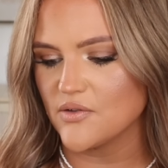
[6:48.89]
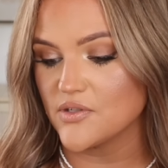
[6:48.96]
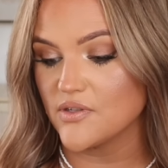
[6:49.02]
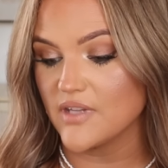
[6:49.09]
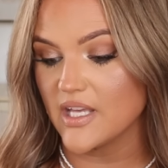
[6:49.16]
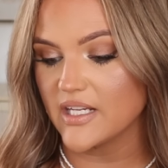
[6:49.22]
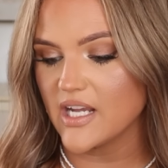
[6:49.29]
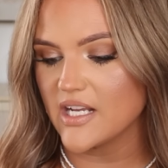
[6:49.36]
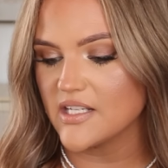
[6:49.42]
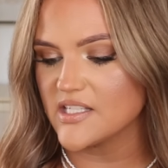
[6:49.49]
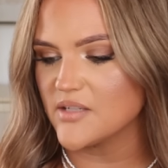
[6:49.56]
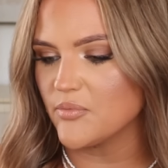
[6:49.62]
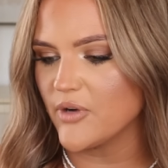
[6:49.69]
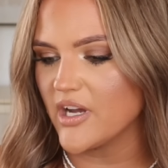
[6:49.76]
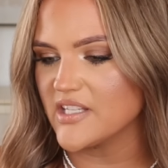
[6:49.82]
so that kind of
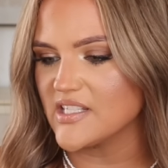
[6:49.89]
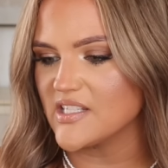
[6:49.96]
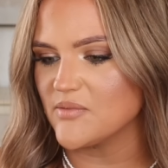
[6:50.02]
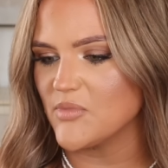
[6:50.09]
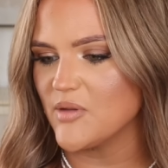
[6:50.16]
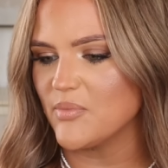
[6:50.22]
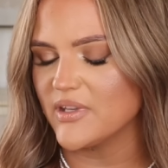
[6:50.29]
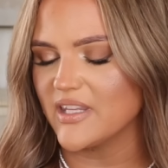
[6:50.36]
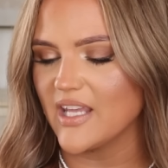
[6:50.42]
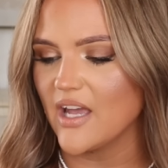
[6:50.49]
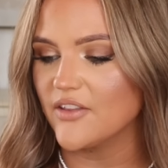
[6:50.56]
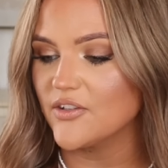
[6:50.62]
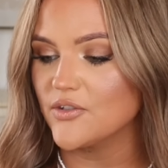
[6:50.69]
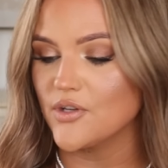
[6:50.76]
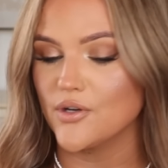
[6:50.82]
surprises me, but the
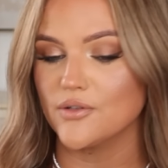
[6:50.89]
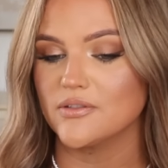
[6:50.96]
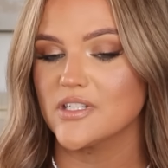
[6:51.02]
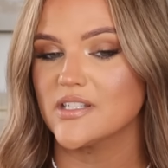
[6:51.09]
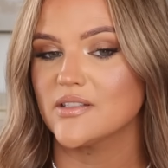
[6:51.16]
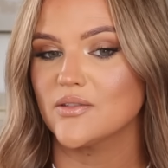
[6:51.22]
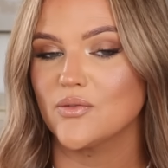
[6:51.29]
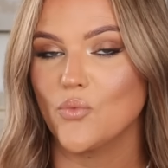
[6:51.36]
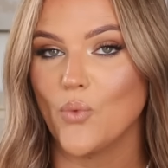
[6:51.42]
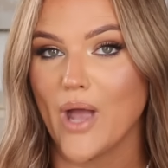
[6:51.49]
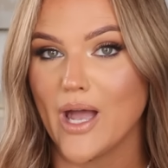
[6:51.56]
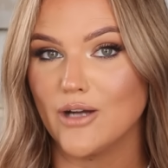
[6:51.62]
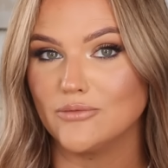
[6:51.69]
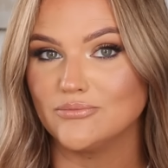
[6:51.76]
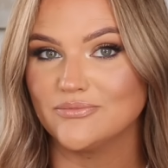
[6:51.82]
other notes,
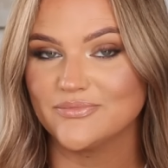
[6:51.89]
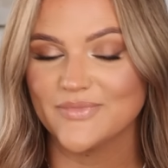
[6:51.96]
wow.